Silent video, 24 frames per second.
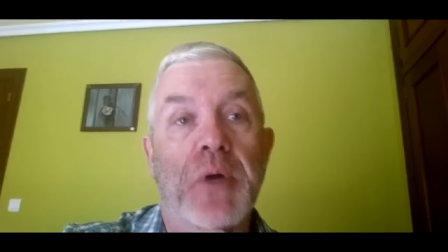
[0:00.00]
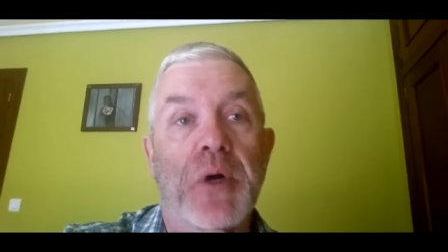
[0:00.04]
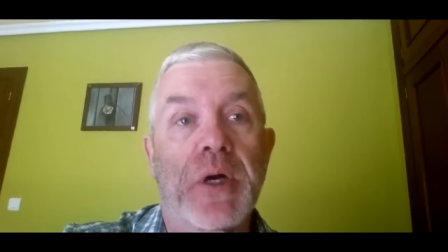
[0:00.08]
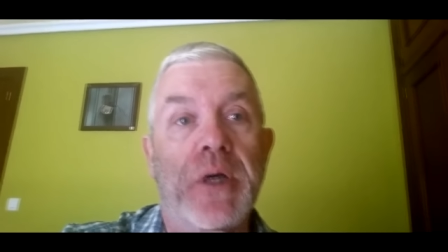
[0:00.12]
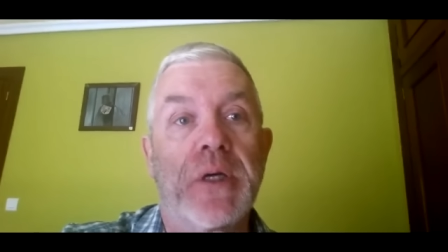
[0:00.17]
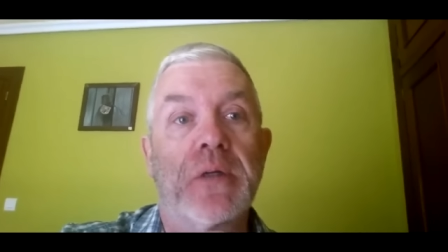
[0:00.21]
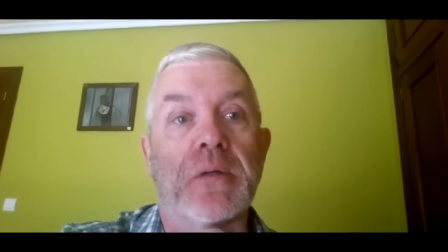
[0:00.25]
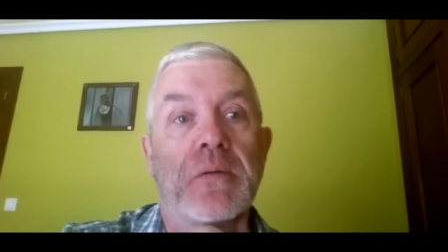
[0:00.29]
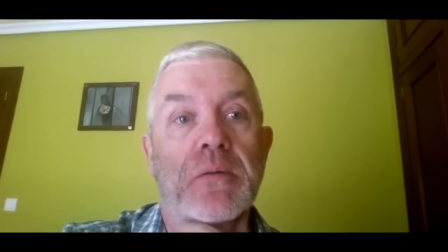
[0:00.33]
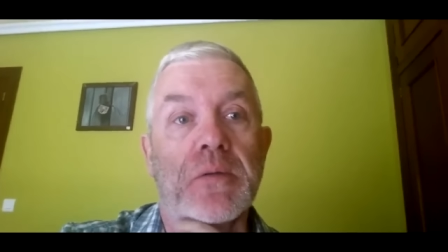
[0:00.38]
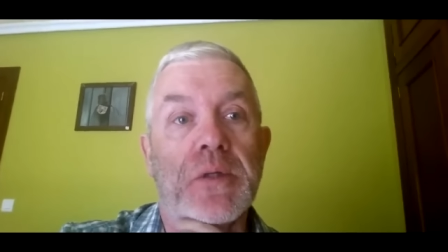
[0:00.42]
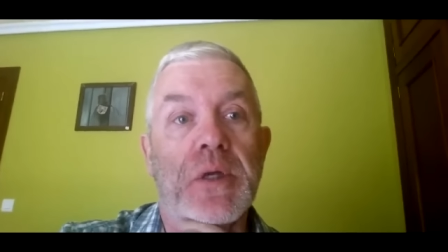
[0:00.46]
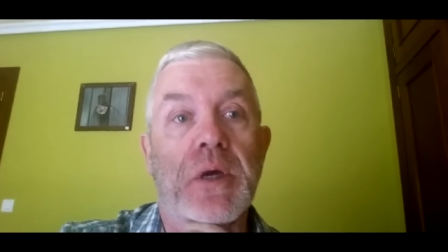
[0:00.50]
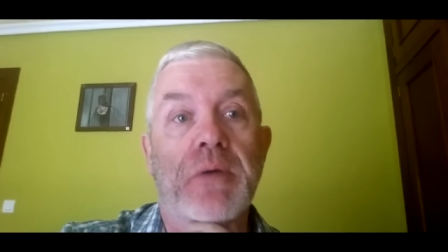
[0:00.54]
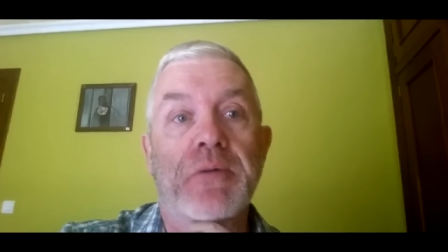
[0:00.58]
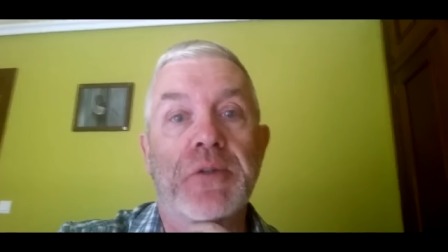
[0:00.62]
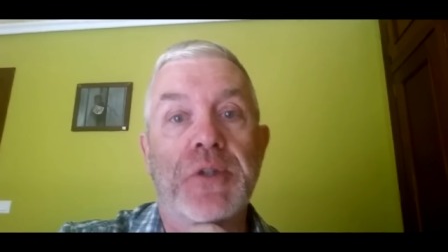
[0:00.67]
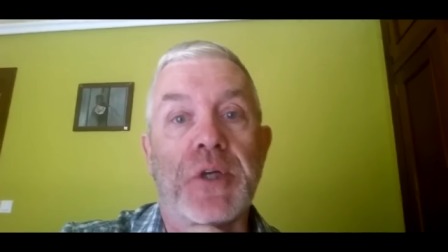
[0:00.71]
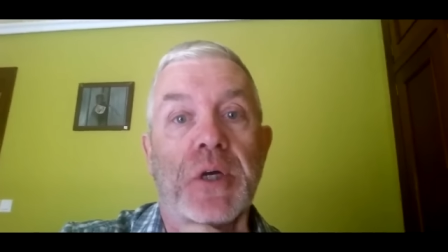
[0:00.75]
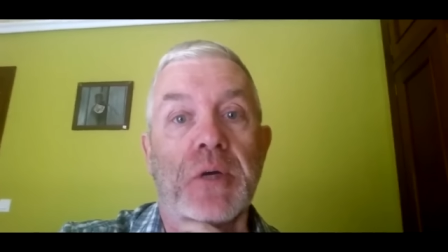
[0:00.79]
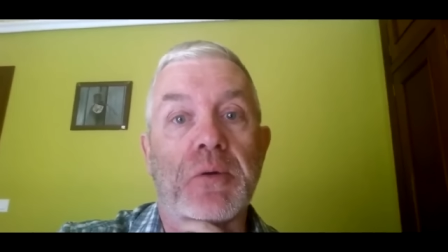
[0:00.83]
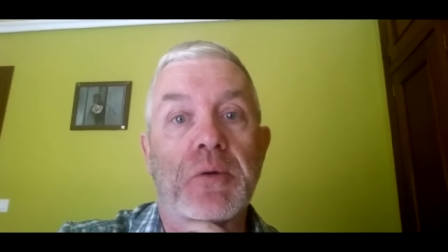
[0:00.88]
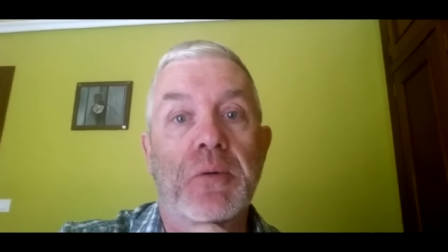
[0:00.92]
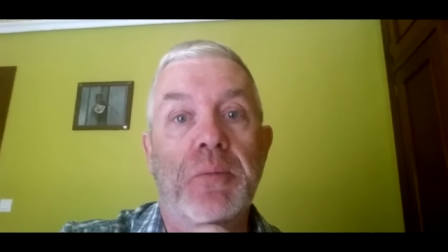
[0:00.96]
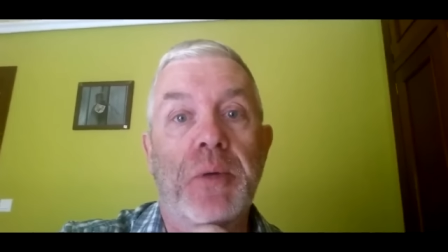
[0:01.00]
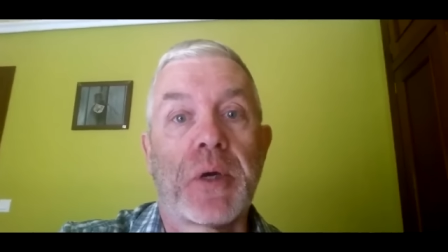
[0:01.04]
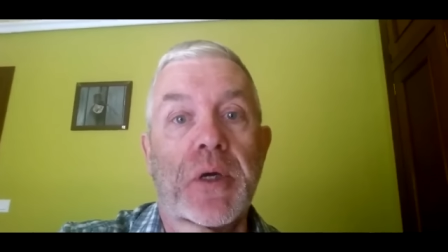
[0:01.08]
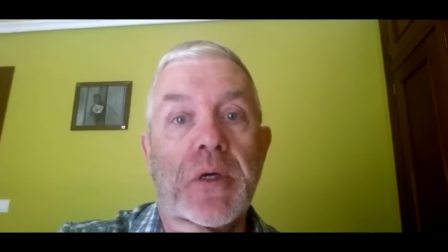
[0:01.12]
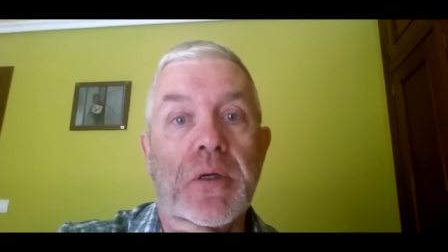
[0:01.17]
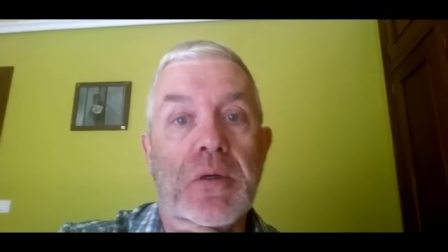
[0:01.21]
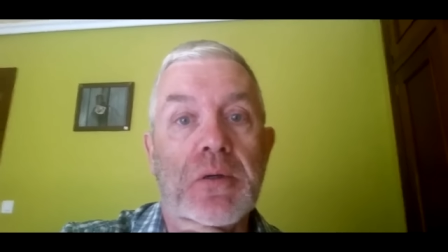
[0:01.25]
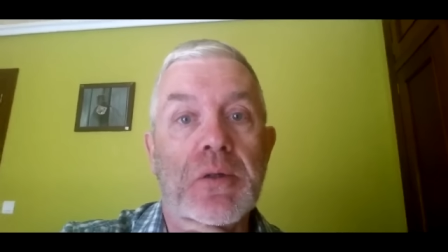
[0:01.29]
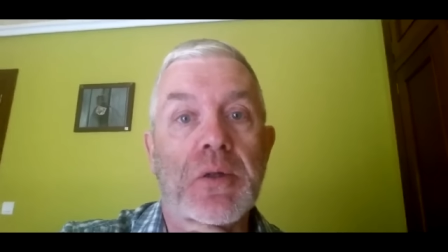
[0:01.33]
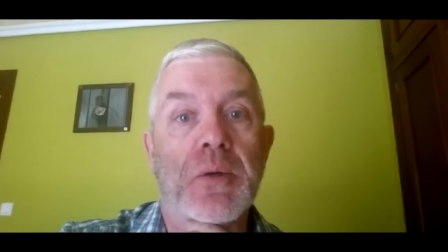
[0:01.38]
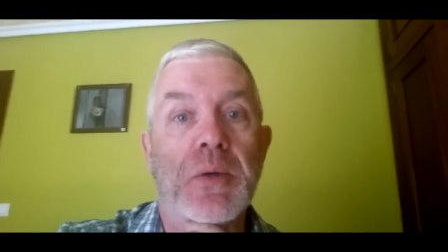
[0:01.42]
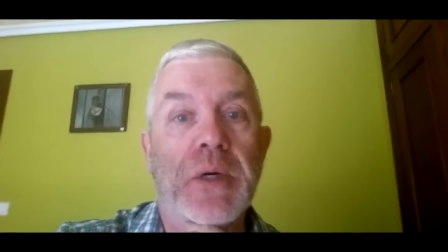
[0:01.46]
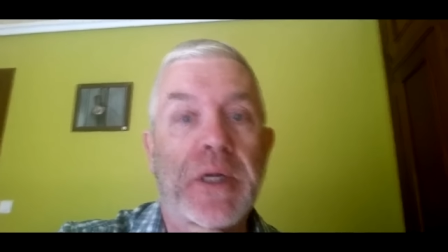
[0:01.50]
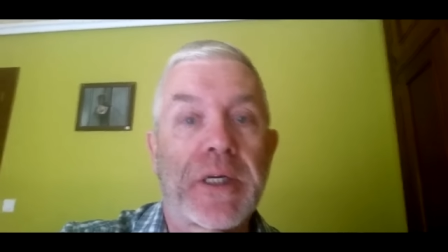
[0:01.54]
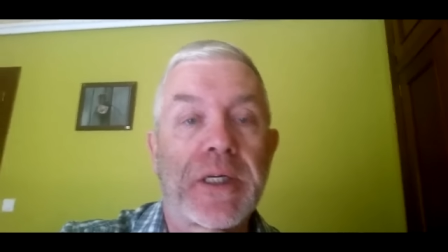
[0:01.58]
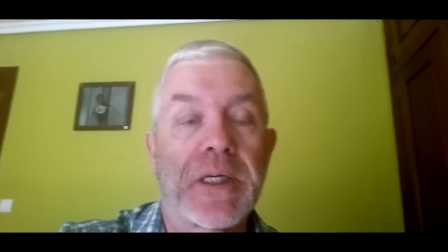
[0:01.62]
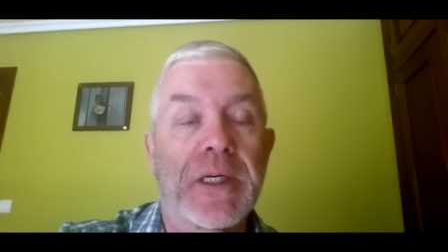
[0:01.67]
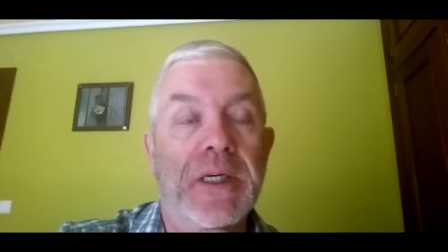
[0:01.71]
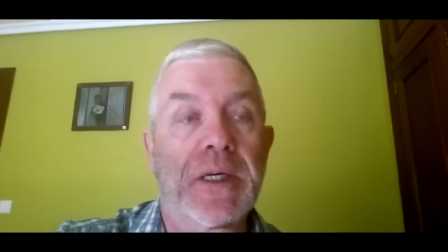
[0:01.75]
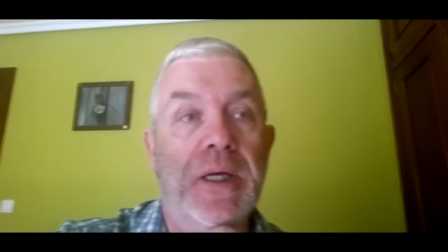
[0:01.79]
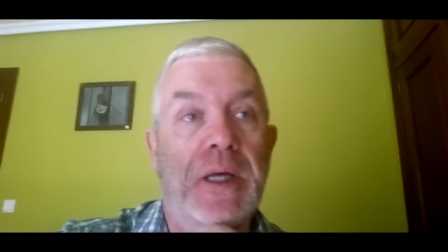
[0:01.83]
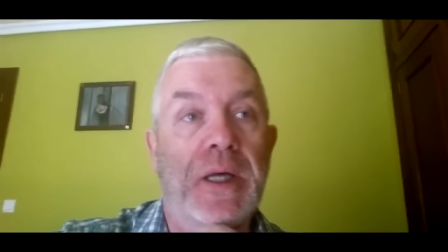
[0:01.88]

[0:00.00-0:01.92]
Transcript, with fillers: break to have a chat with Matt on the way.